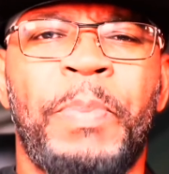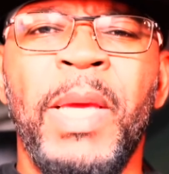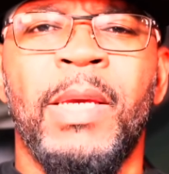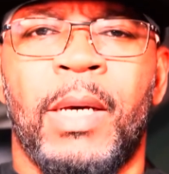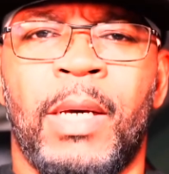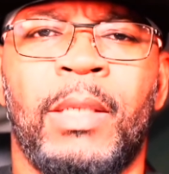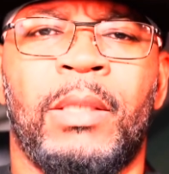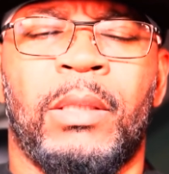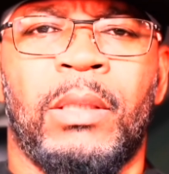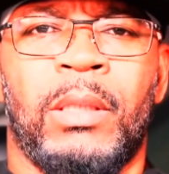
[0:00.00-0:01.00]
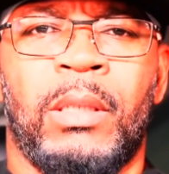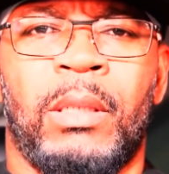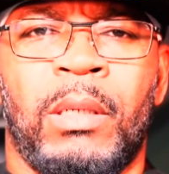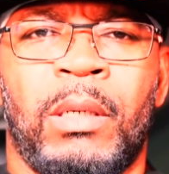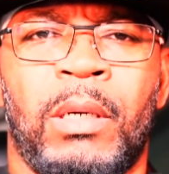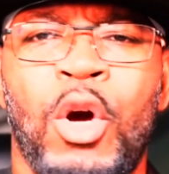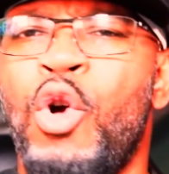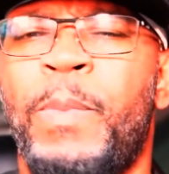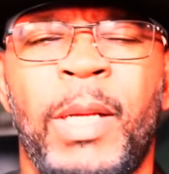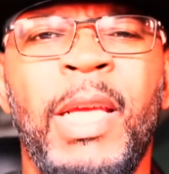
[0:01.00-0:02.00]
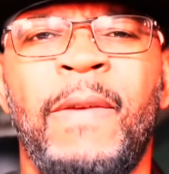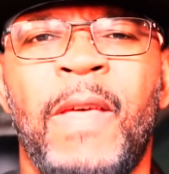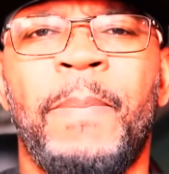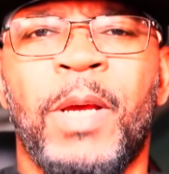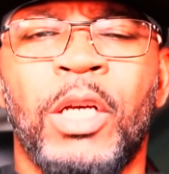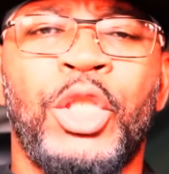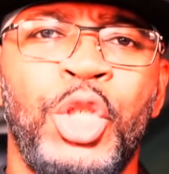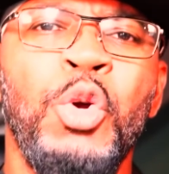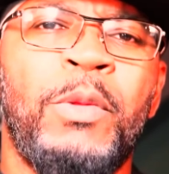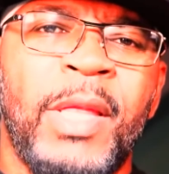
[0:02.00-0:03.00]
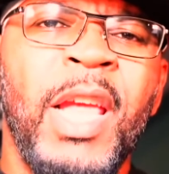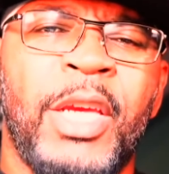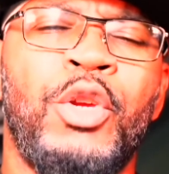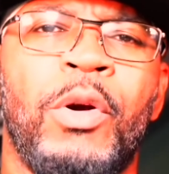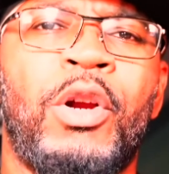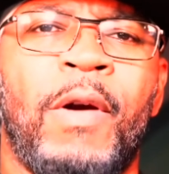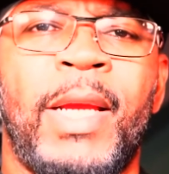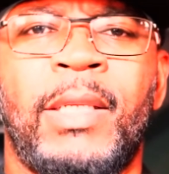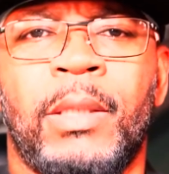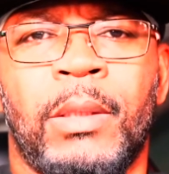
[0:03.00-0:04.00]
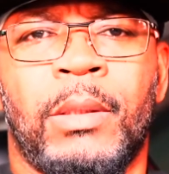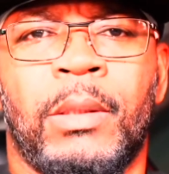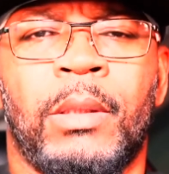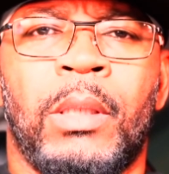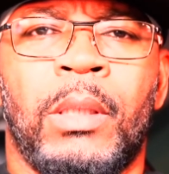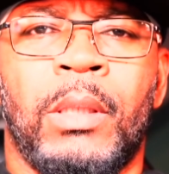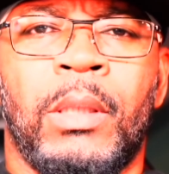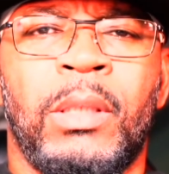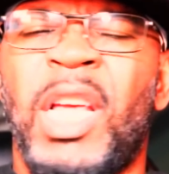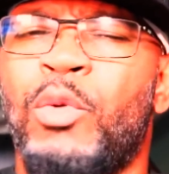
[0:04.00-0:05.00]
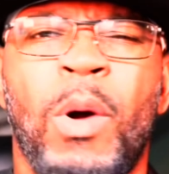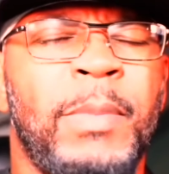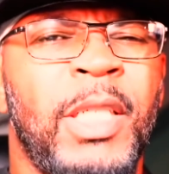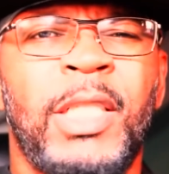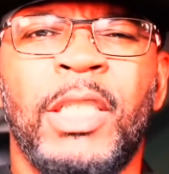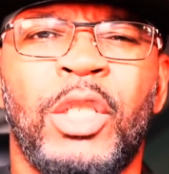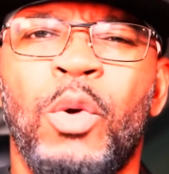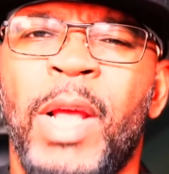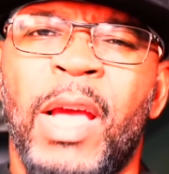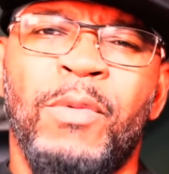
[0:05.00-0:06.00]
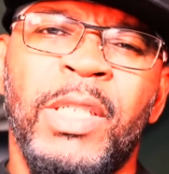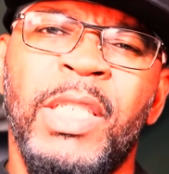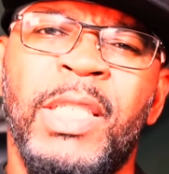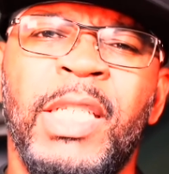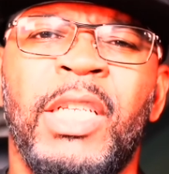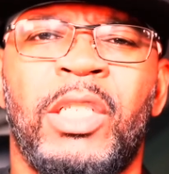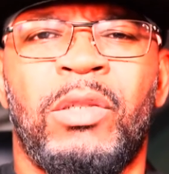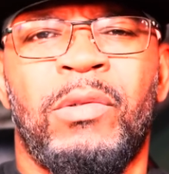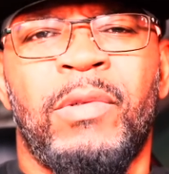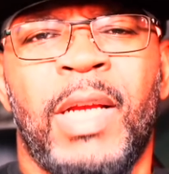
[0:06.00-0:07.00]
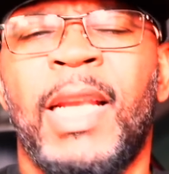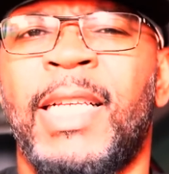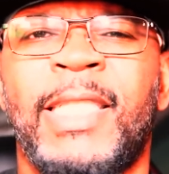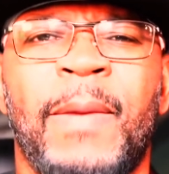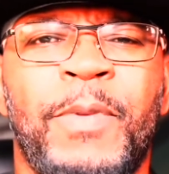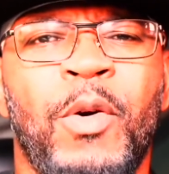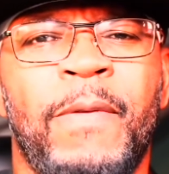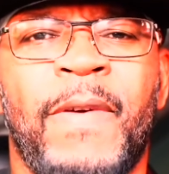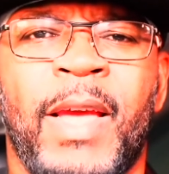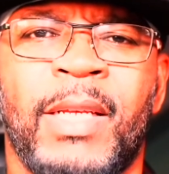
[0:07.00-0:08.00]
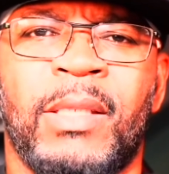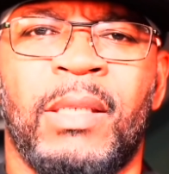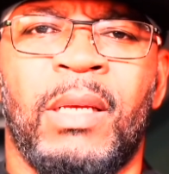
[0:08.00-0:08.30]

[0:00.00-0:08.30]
peons who believe that because you think you're great, that a woman should just know that when she sees you and accept your advance,